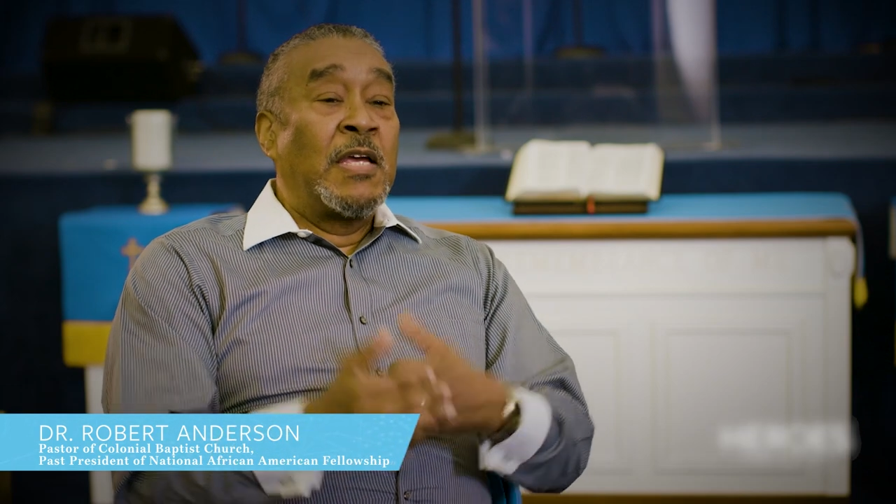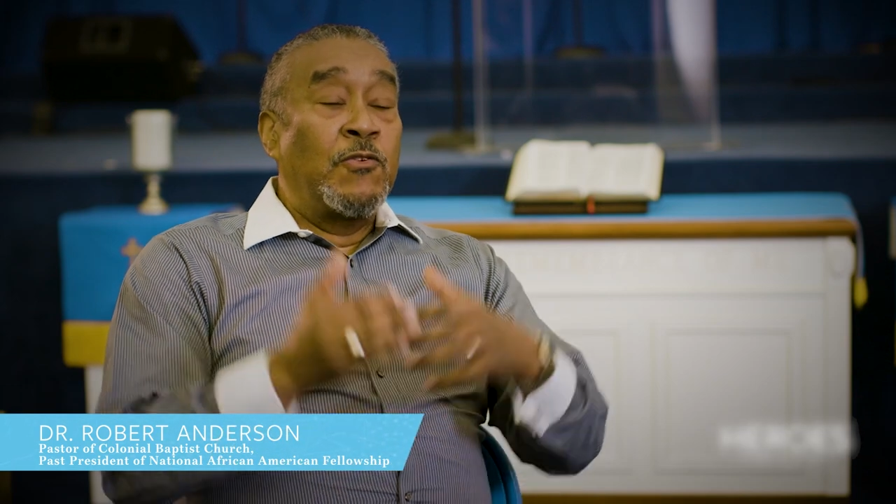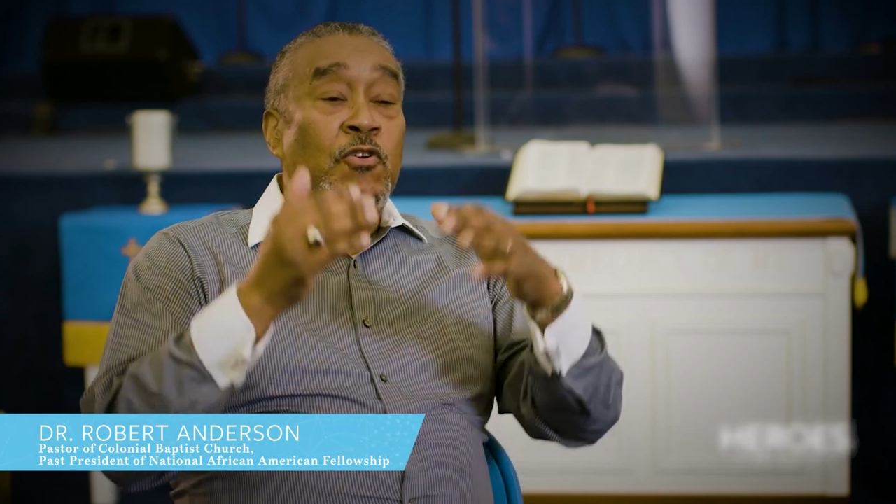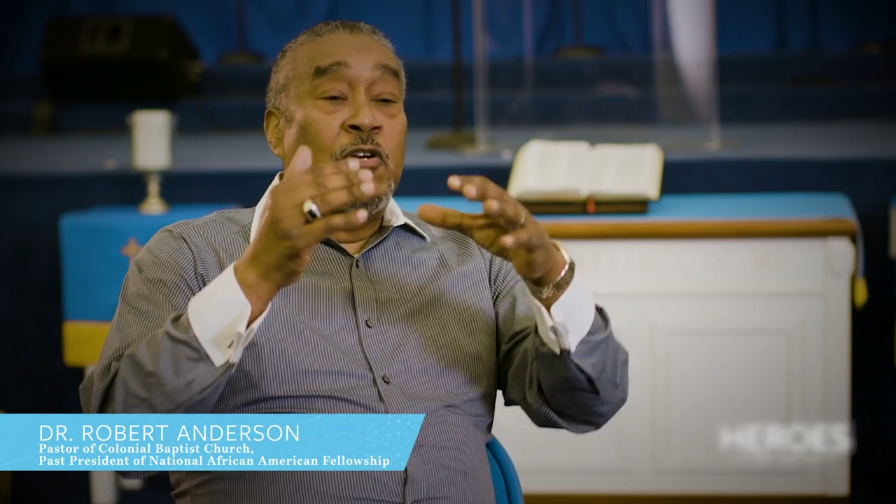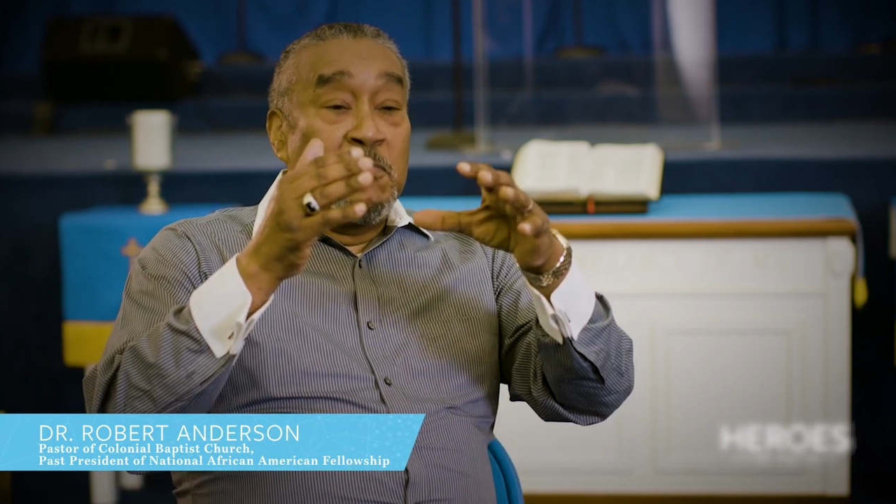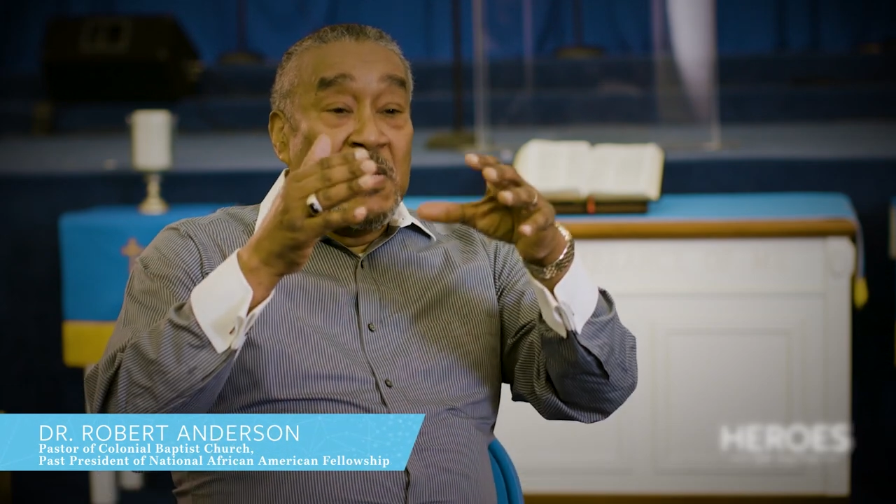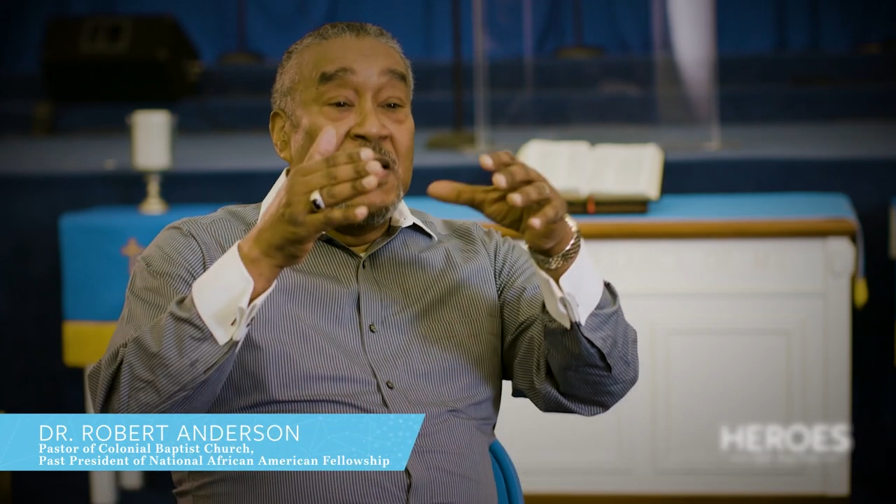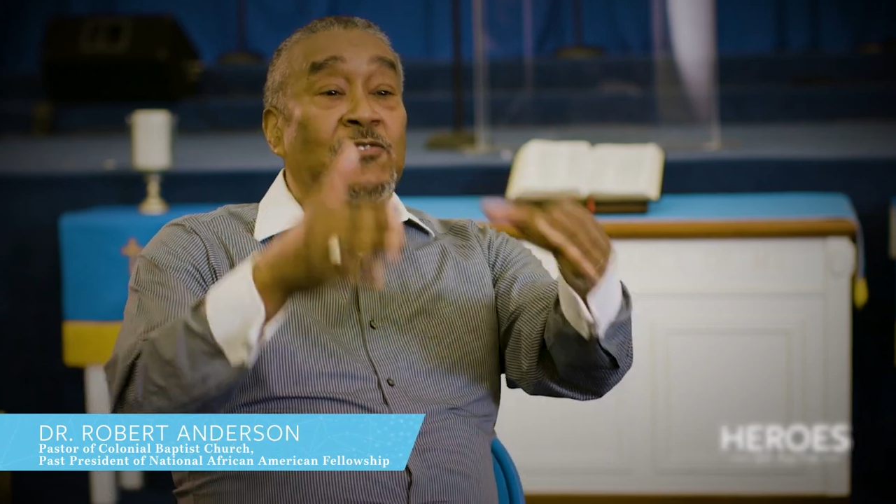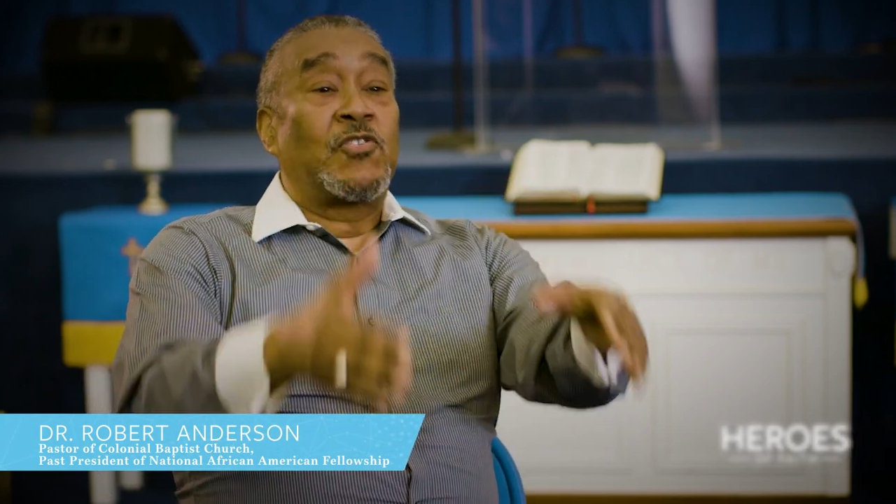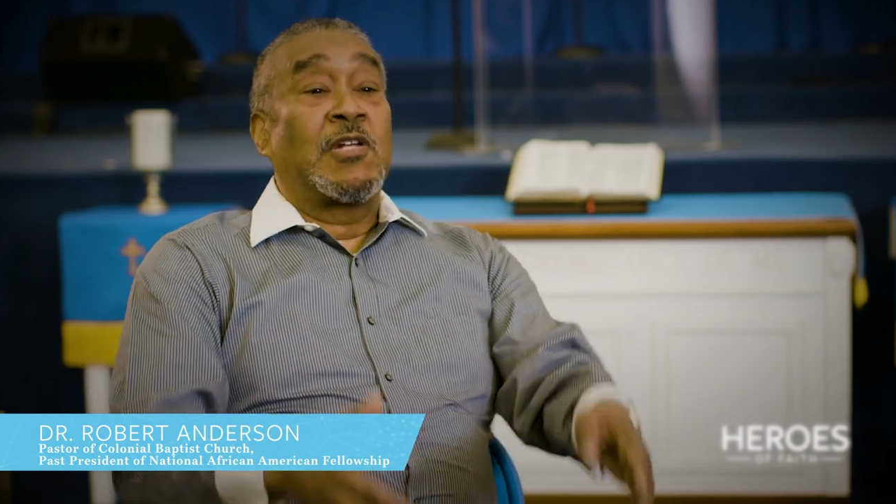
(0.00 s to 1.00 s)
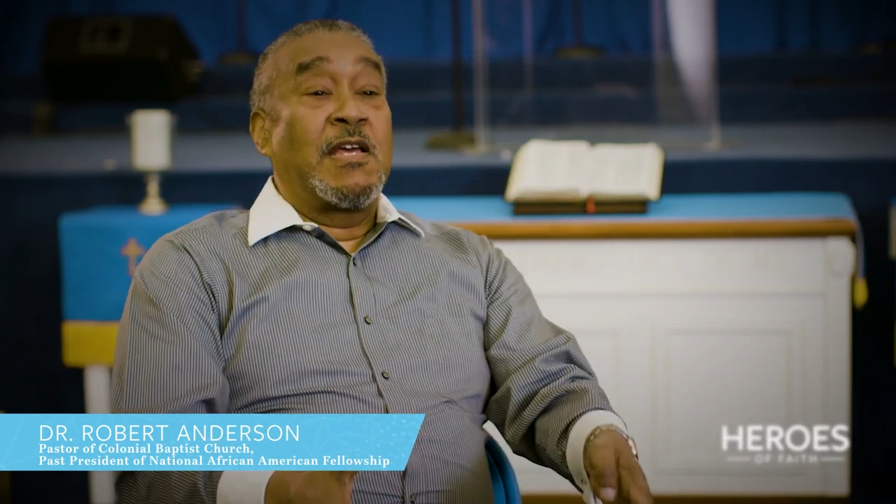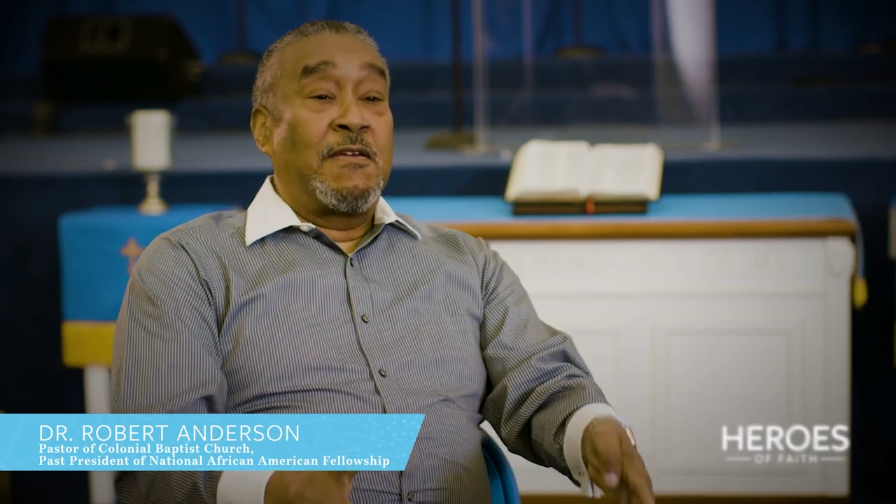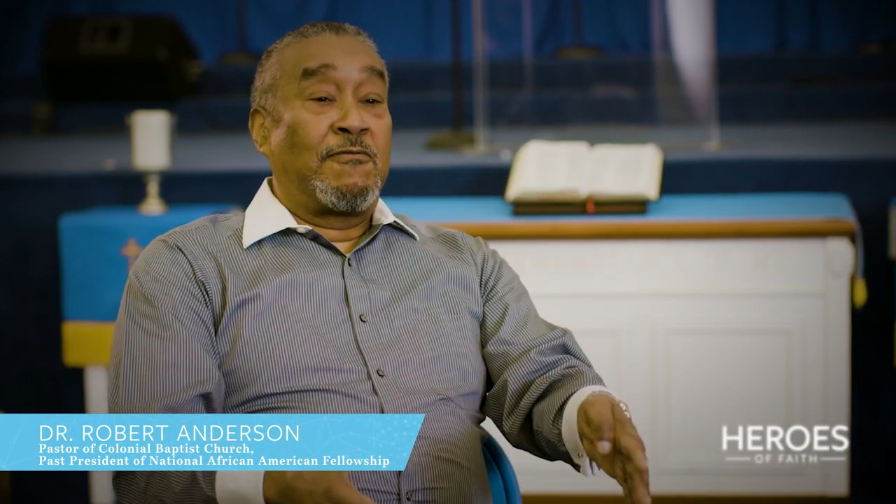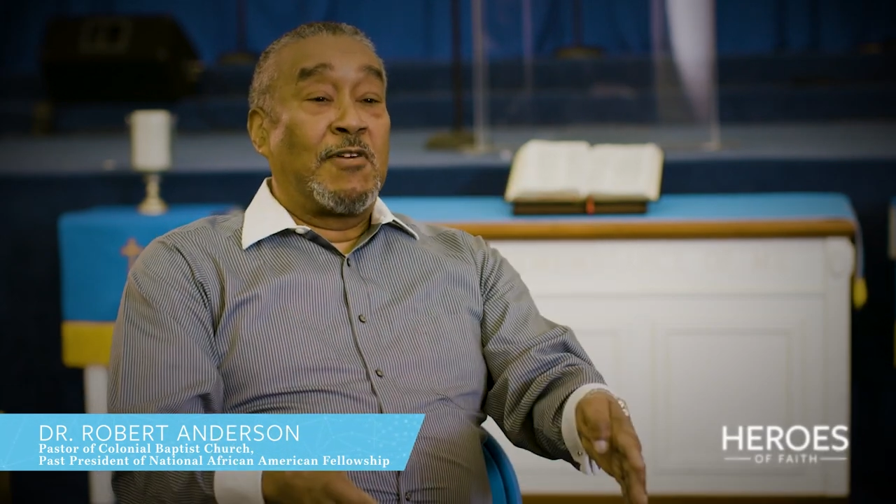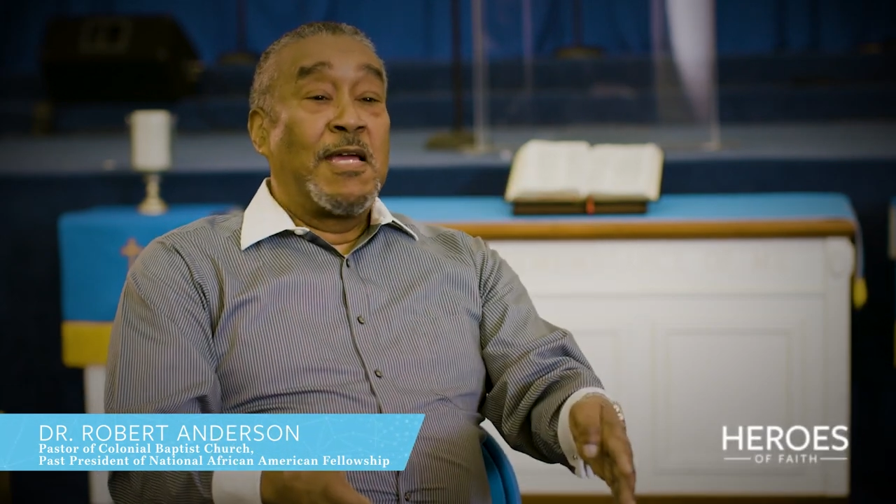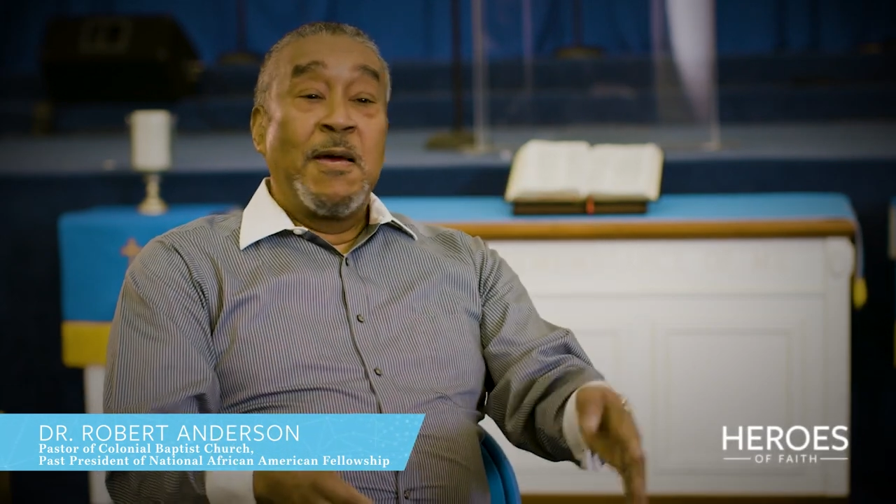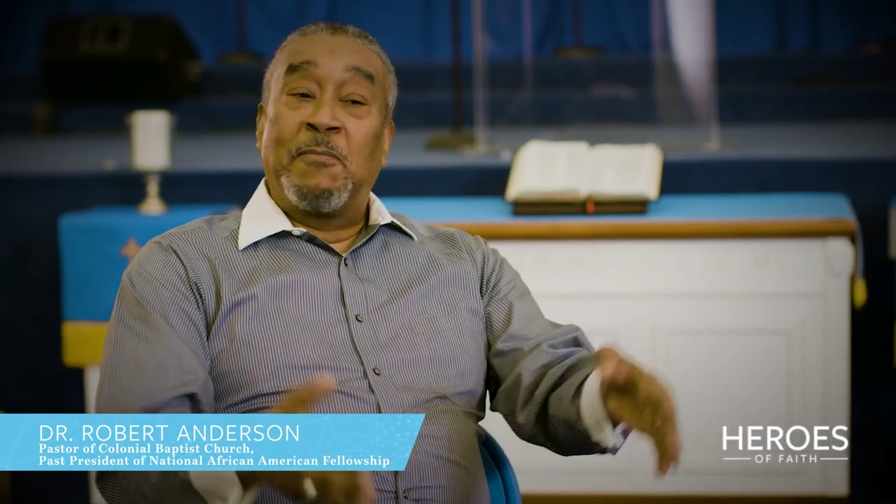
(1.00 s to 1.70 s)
You can be in slavery,